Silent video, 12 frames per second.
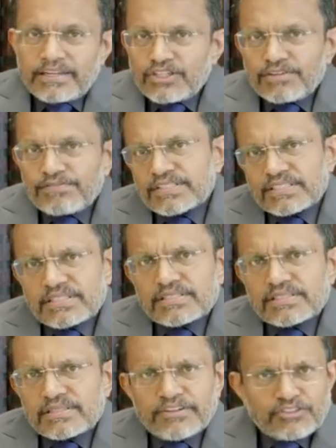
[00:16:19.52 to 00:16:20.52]
The
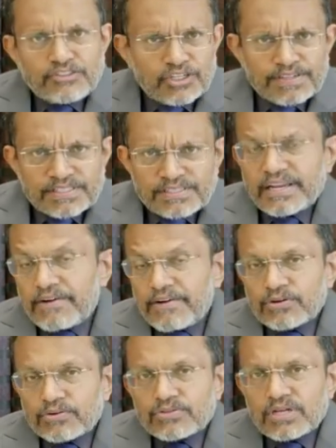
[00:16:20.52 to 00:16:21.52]
NGFS, NGFS,
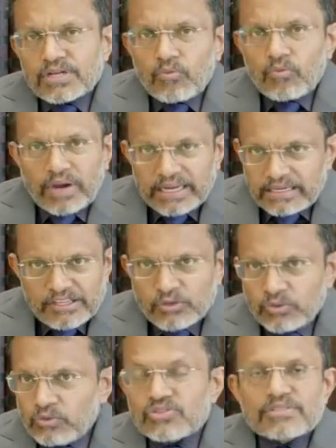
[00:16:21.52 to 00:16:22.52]
scenarios are widely
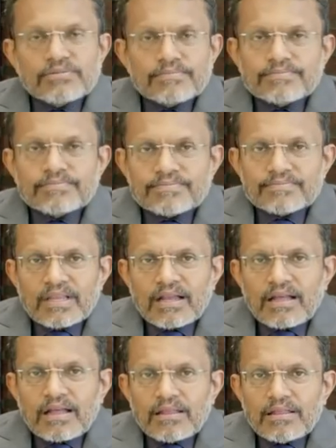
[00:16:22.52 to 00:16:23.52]
used.
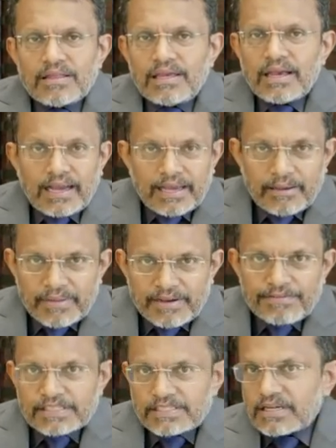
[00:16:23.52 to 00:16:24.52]
The
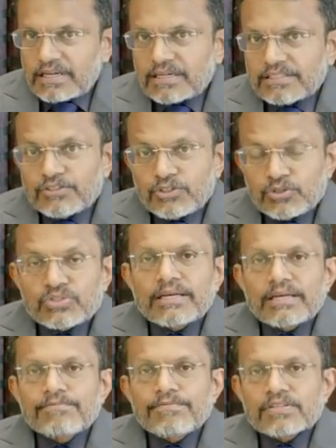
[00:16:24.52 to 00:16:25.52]
IMF has started
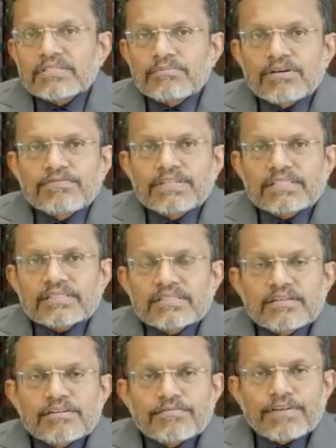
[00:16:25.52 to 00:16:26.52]
using them for some of
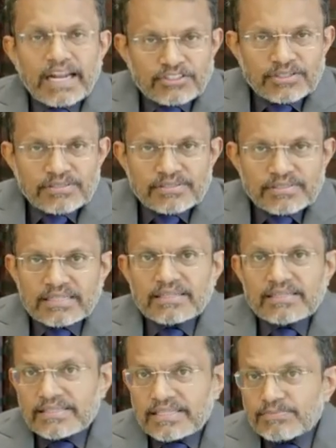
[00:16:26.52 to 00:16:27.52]
its financial
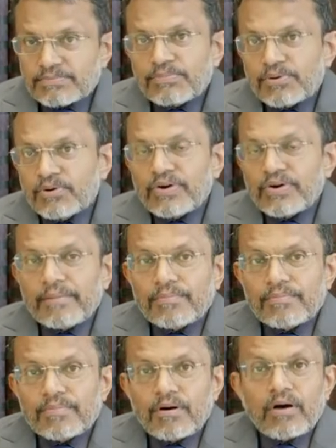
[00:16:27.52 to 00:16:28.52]
sector assessment
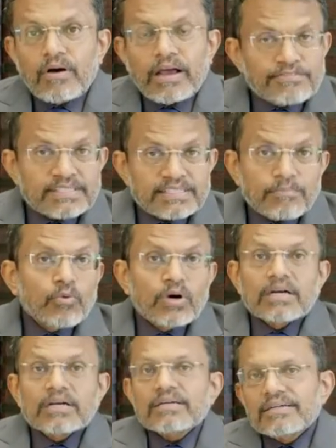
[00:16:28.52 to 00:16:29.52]
program or FSAP
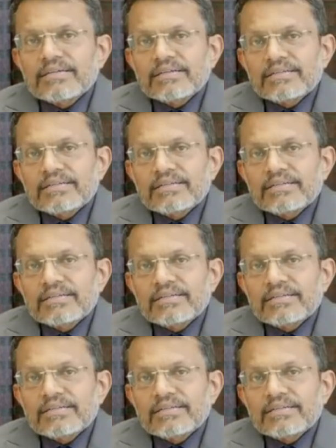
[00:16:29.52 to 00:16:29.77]
work.